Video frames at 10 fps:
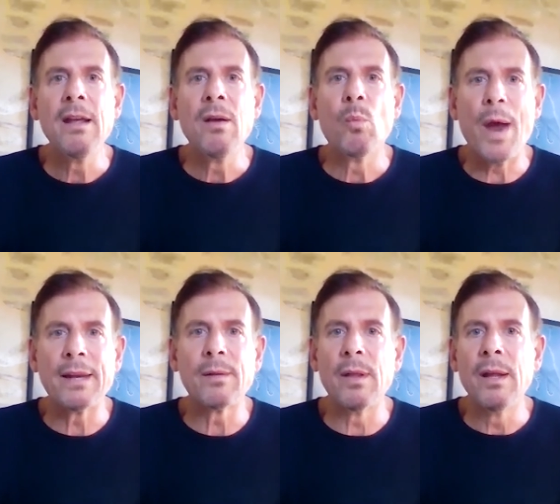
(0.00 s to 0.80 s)

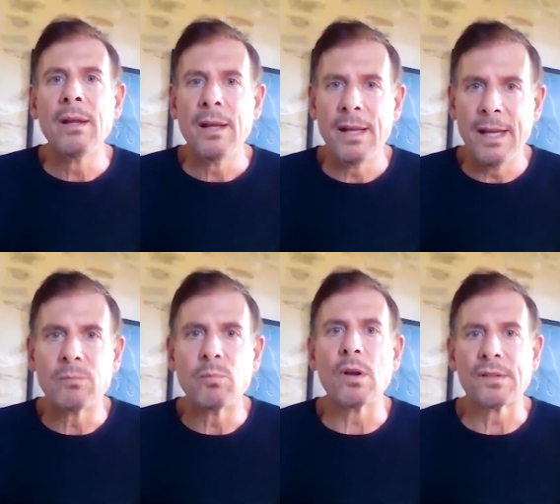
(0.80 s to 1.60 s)
when it
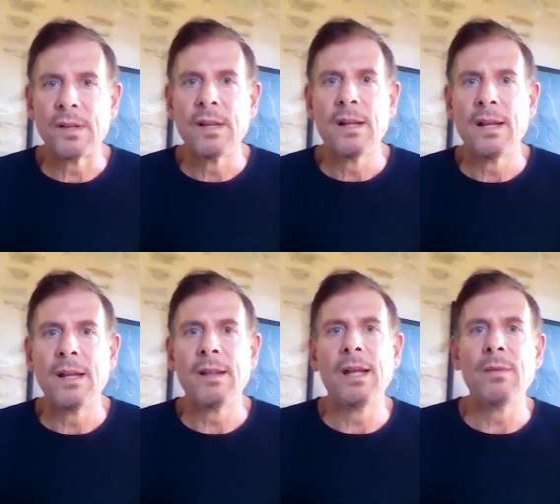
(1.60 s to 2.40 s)
was
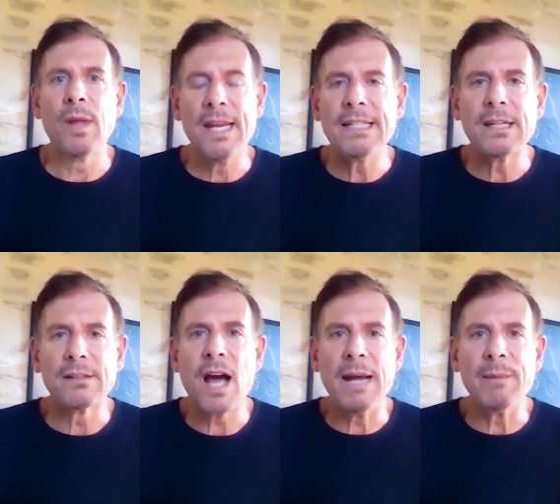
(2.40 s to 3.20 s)
in the heated
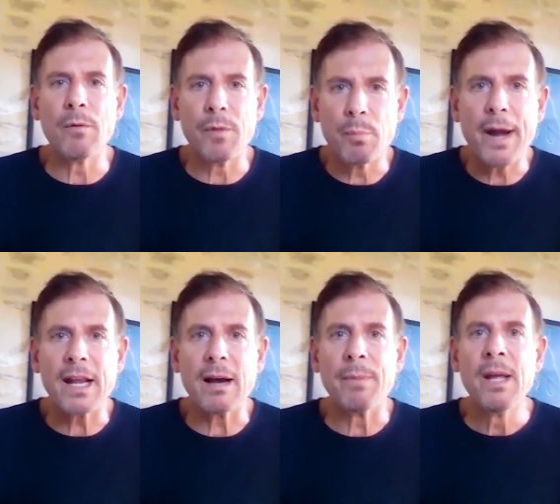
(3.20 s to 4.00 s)
time of the
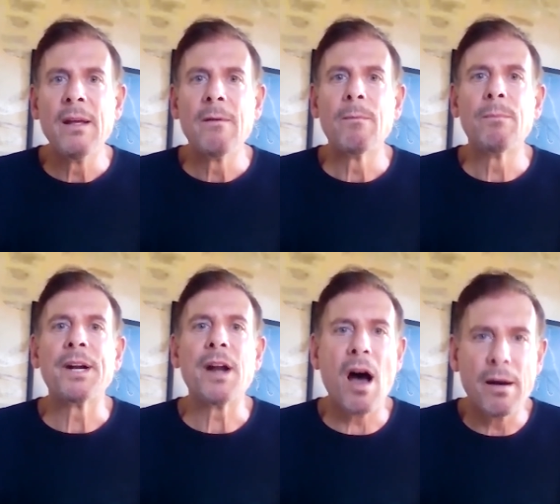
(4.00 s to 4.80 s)
breakup.
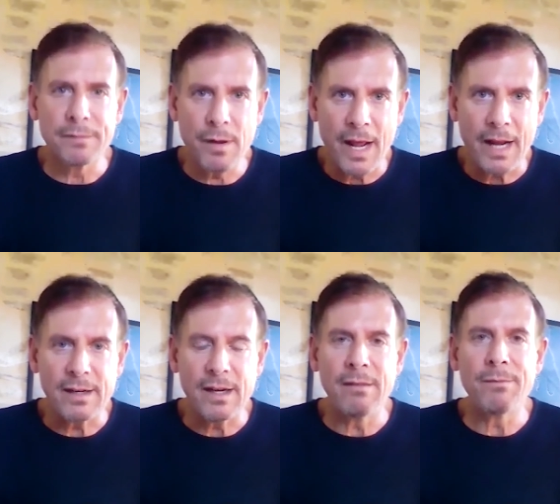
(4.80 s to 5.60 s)
But after that,
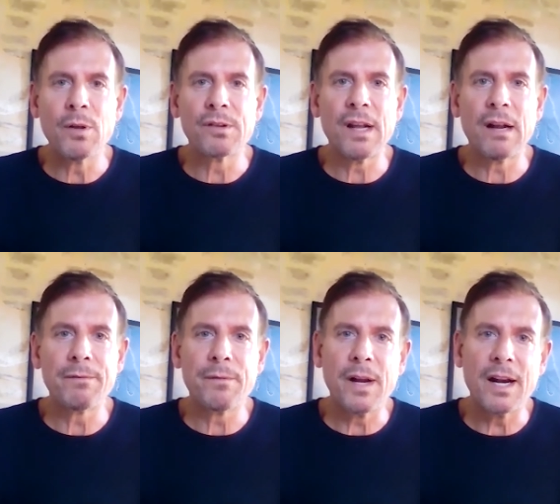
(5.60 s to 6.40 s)
if your
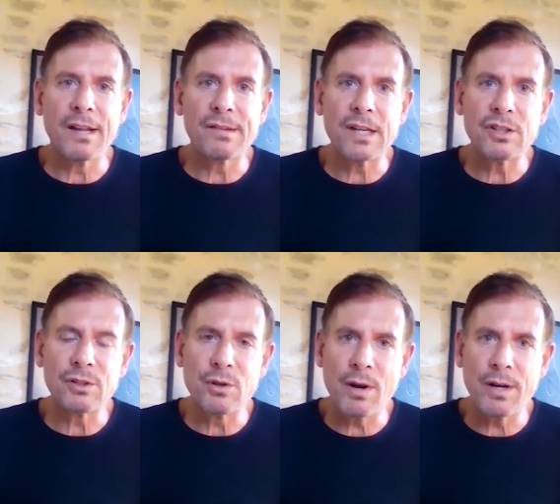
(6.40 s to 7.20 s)
self realization
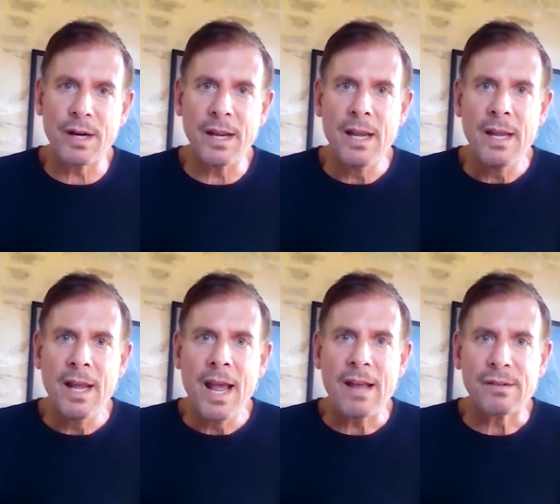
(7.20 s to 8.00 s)
journey
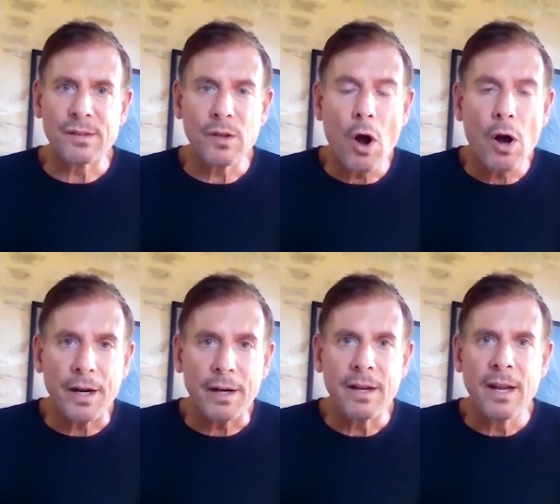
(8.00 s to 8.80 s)
has
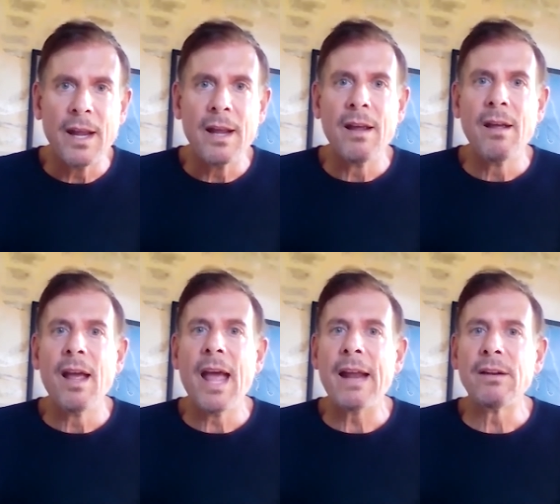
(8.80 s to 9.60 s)
started
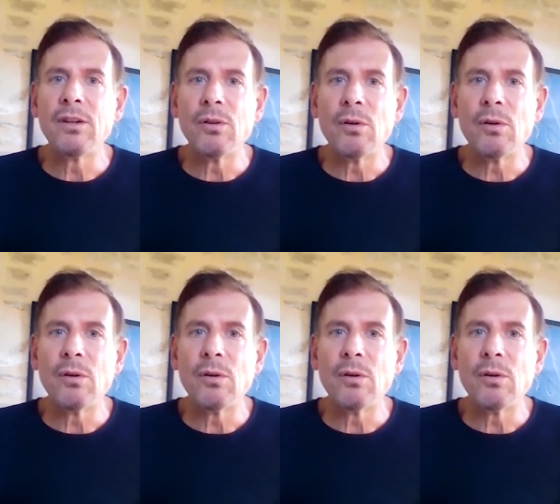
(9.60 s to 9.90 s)
and you